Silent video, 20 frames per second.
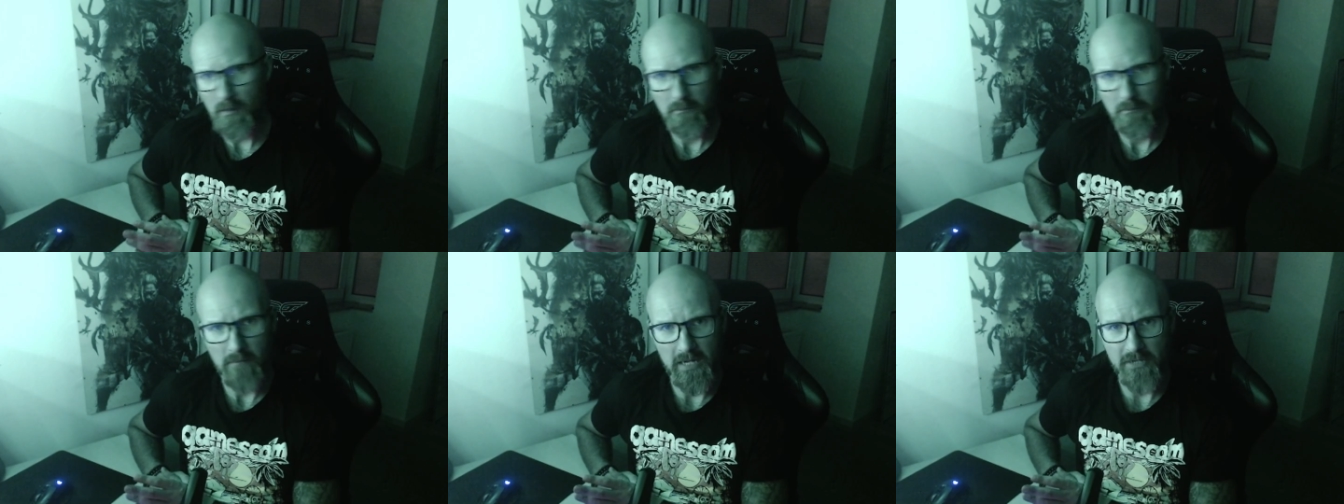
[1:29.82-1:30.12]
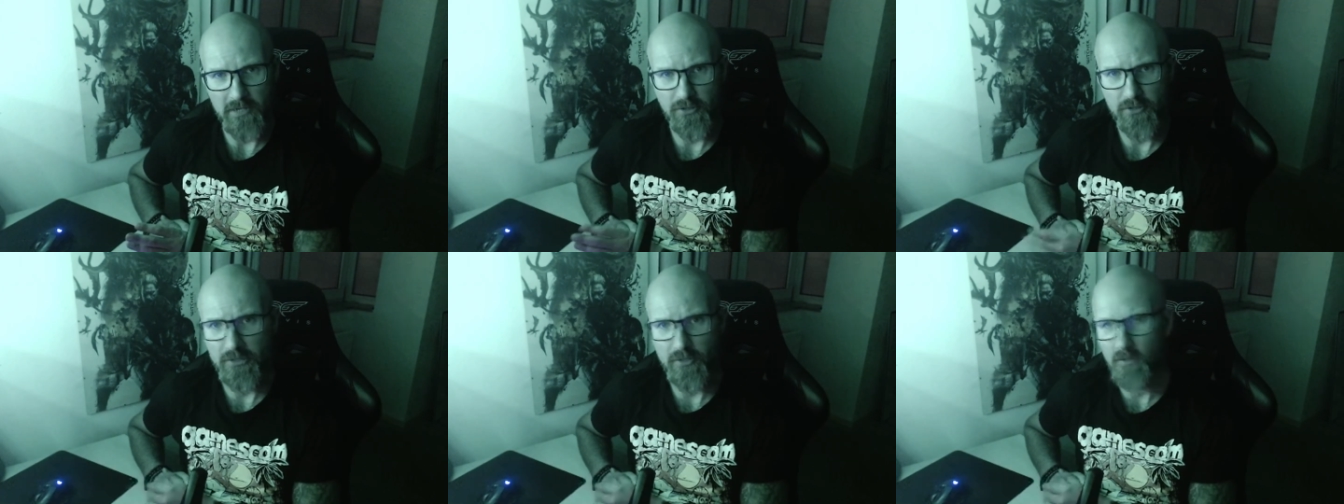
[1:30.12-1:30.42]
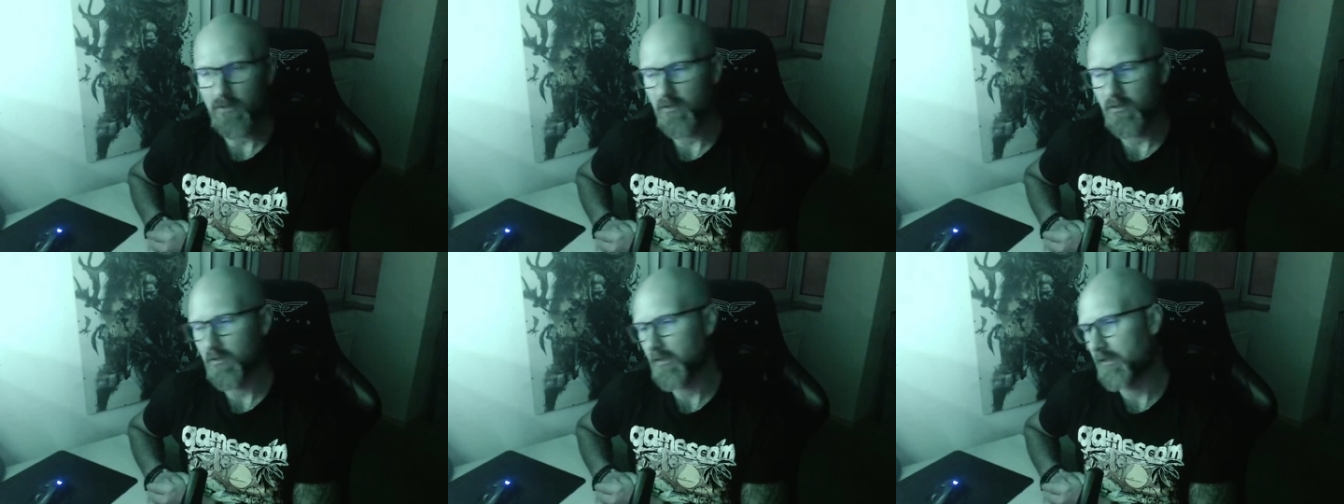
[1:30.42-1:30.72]

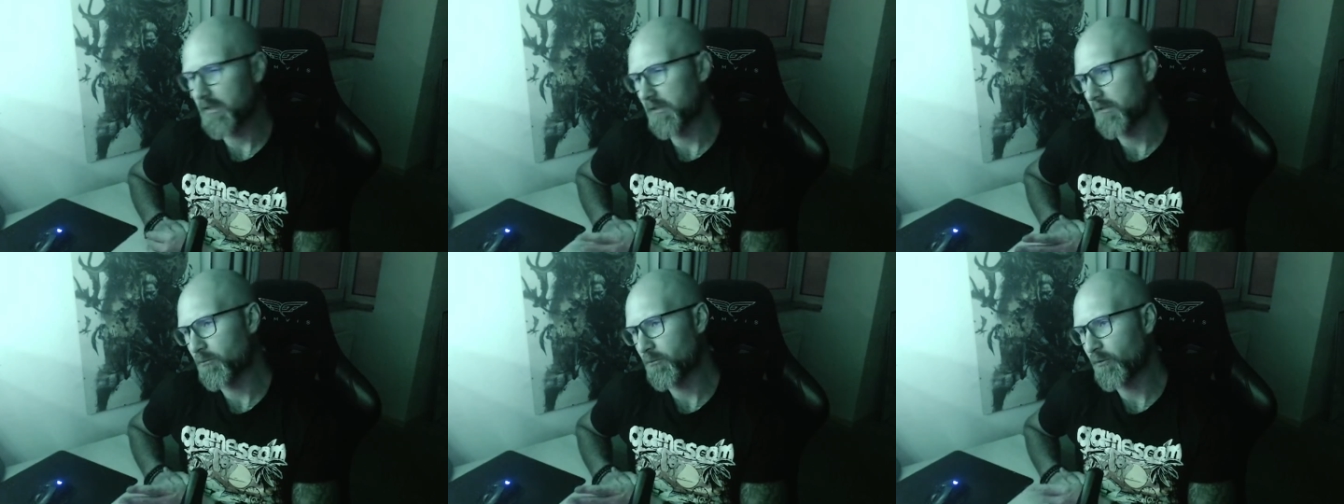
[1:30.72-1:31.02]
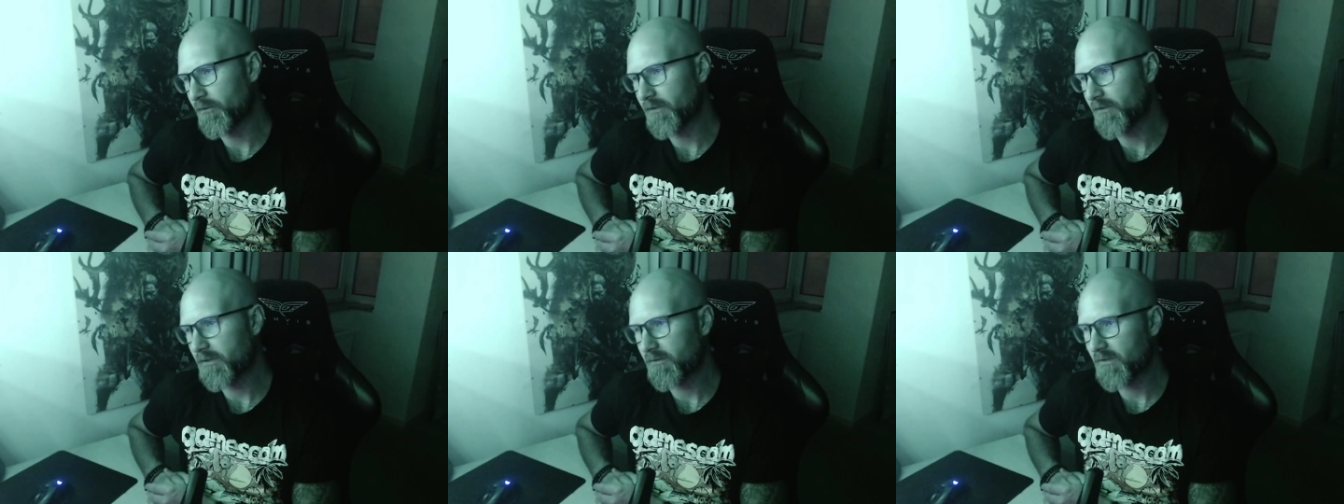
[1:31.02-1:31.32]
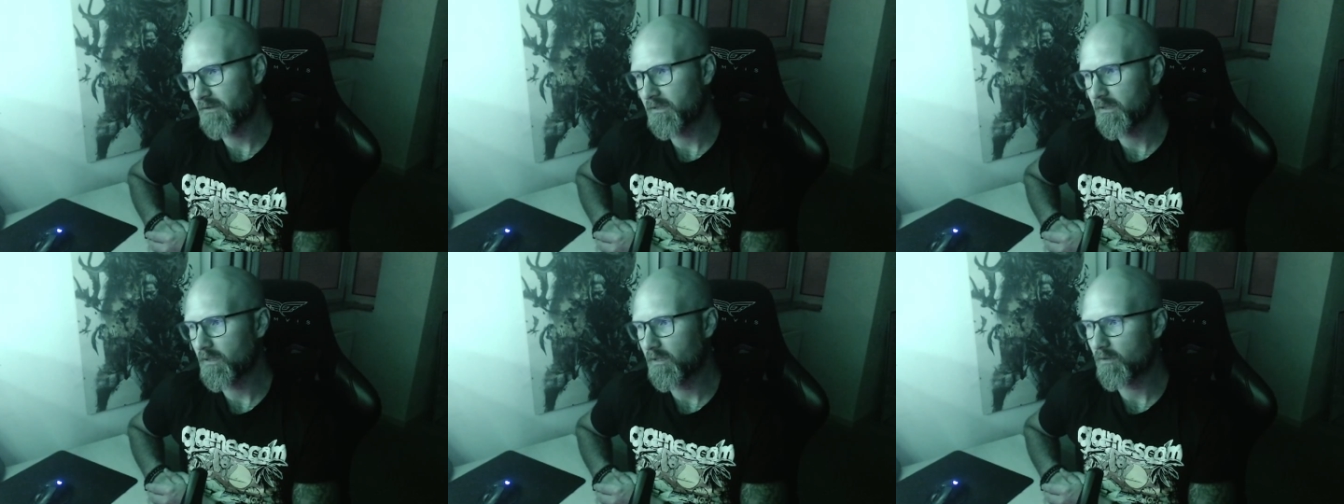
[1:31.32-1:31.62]
mentioned uh, in the previous
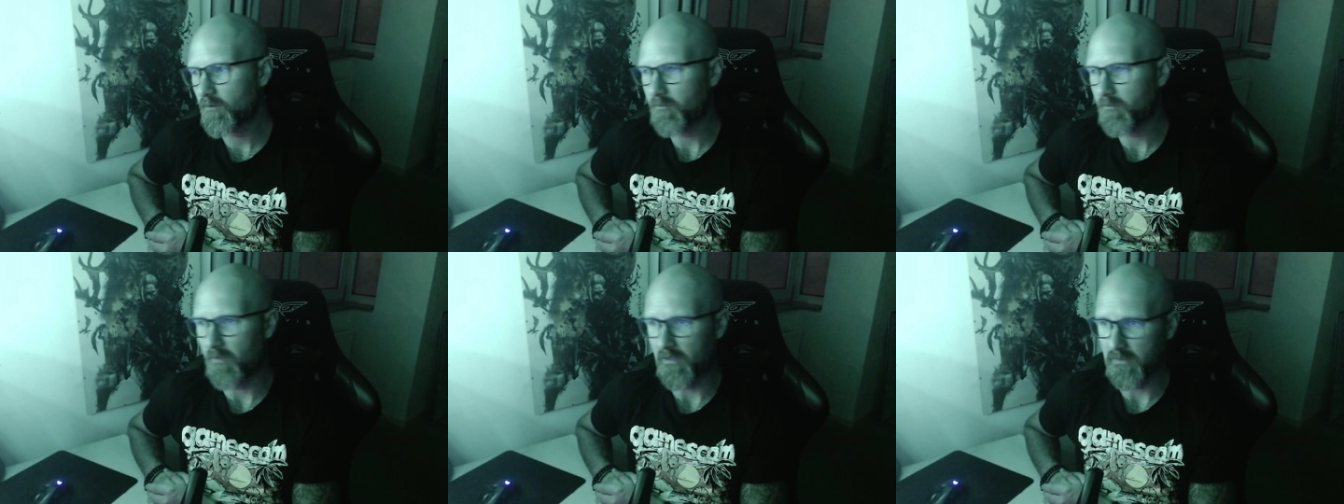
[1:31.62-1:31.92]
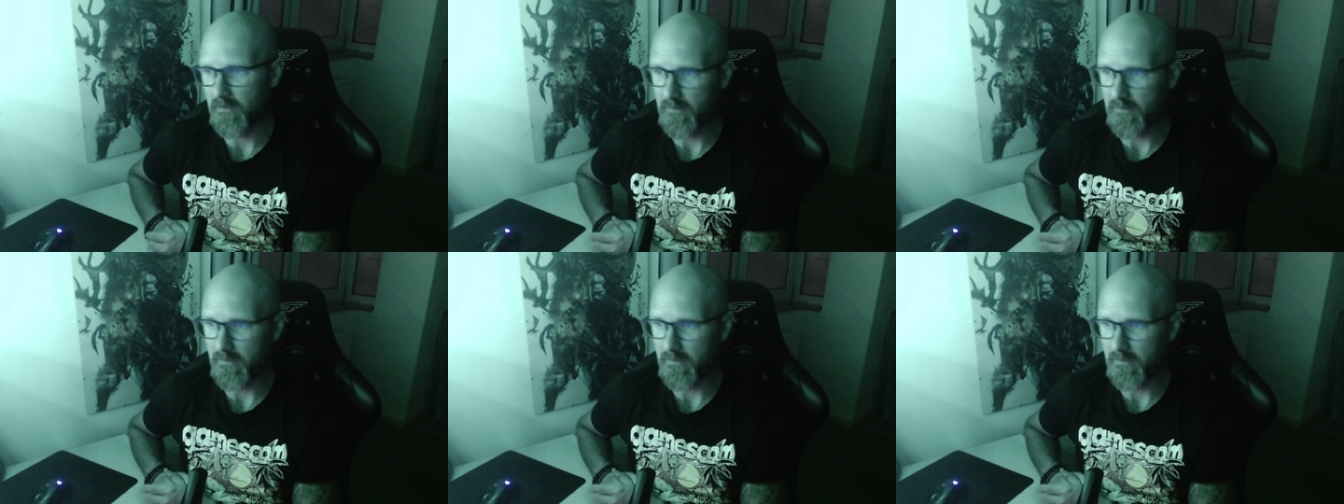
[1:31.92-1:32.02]
videos but